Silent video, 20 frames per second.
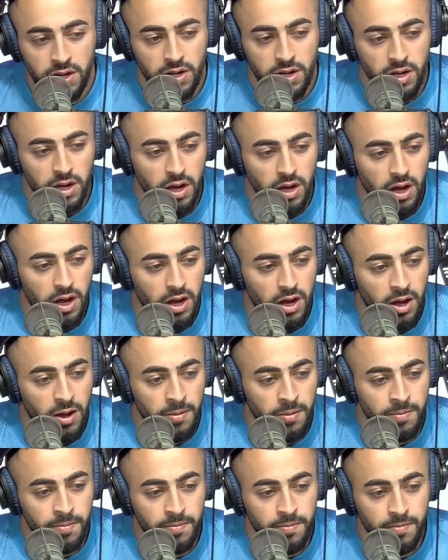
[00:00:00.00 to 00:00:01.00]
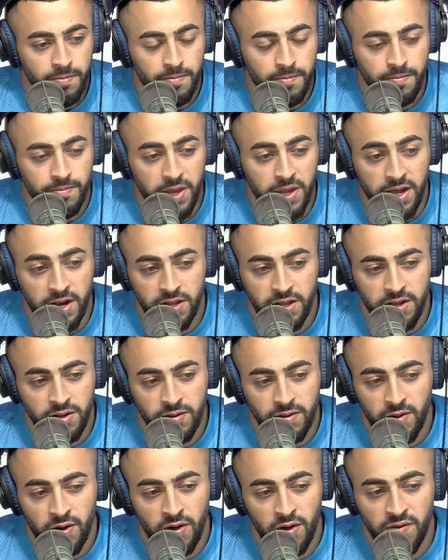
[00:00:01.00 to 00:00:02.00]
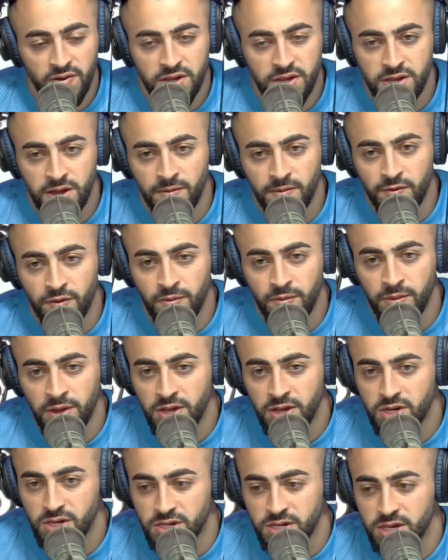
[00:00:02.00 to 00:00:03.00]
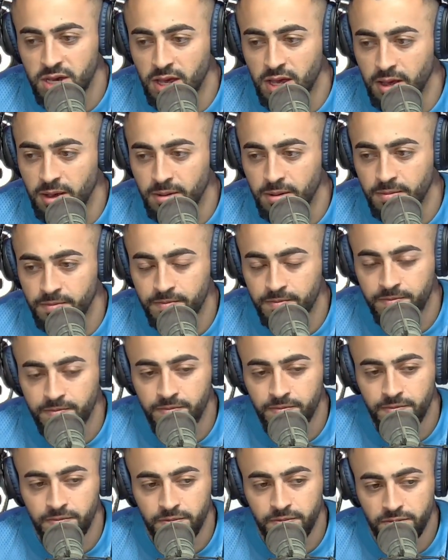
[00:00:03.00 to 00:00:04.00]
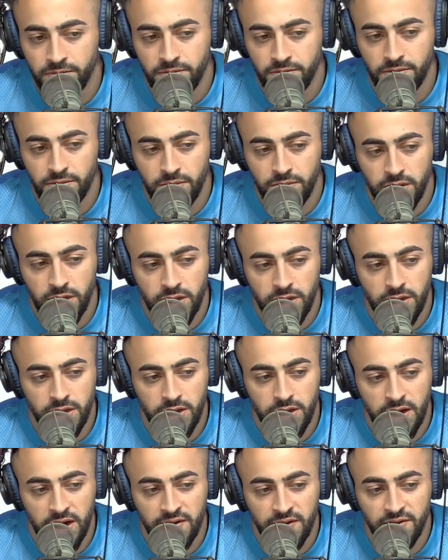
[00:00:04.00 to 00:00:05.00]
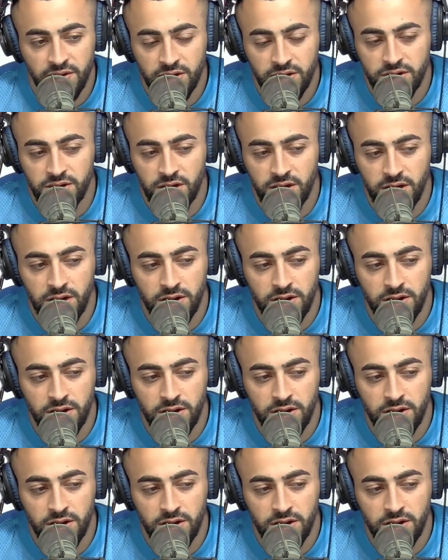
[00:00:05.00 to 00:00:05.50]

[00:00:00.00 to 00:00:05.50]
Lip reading: And all of it stemmed from me just like having this like